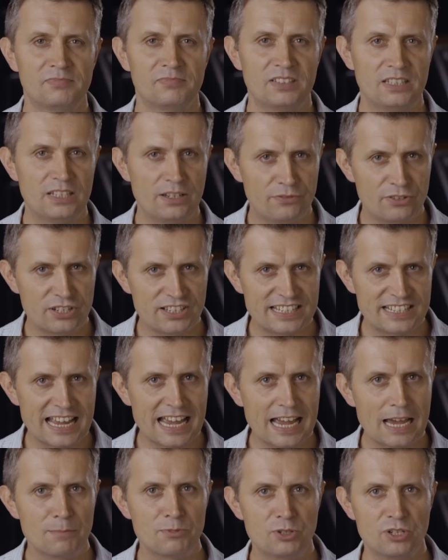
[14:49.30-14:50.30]
Different
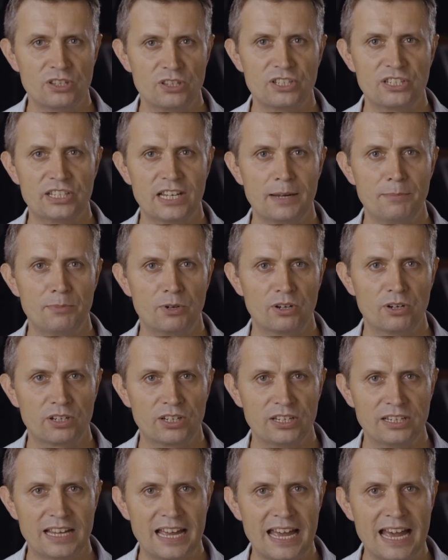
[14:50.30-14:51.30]
tabs on the sidebar
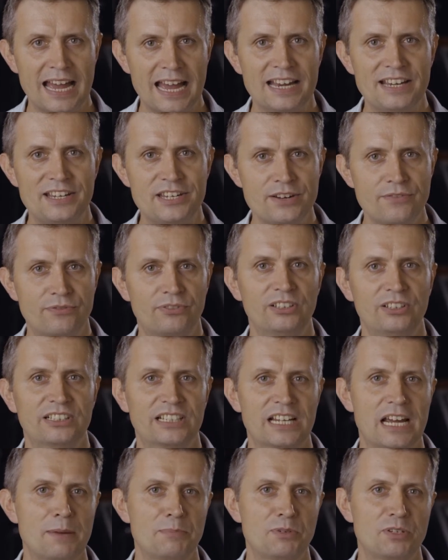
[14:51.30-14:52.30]
can add different
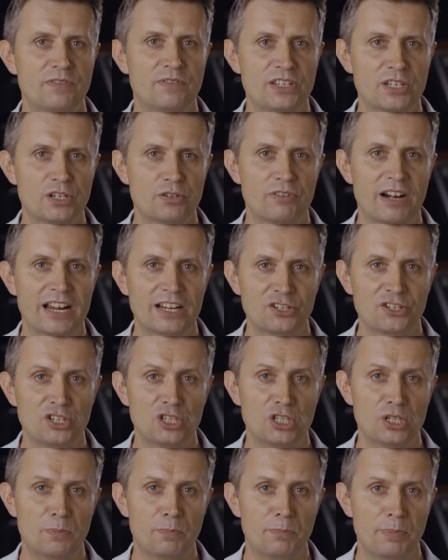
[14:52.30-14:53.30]
types of
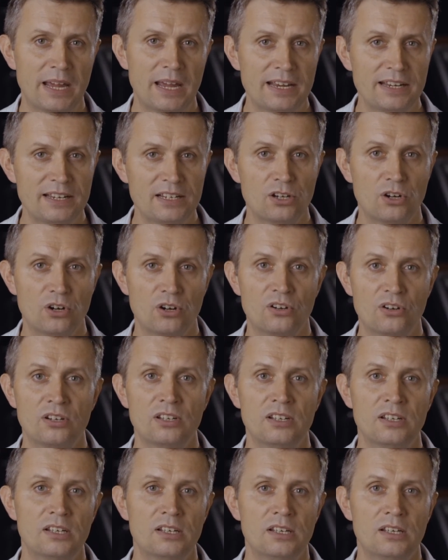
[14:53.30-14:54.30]
interaction depending on
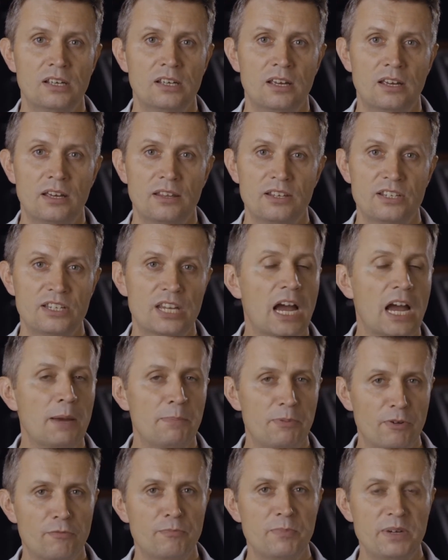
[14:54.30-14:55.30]
the type
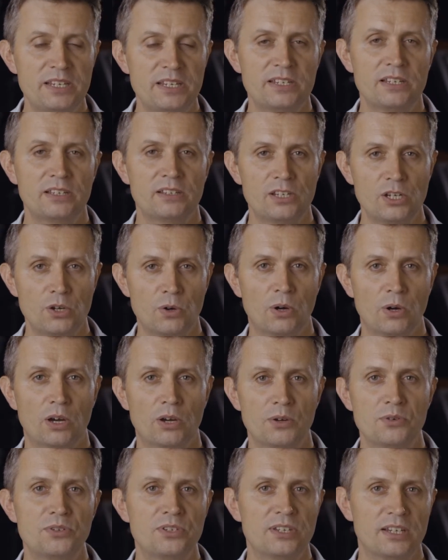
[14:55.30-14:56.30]
of meeting that you're
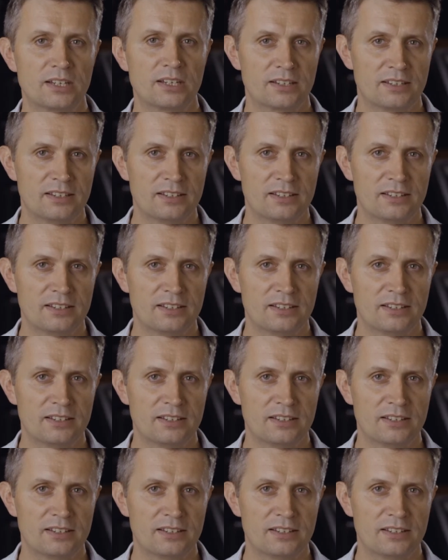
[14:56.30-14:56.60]
hosting.